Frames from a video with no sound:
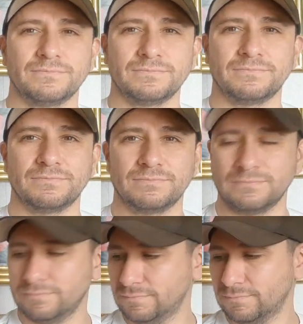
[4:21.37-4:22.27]

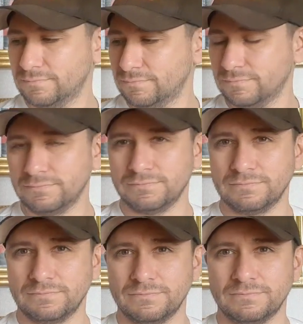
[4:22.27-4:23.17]

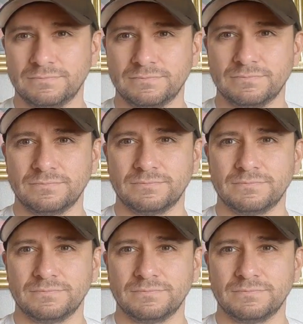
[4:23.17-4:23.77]
(not speaking)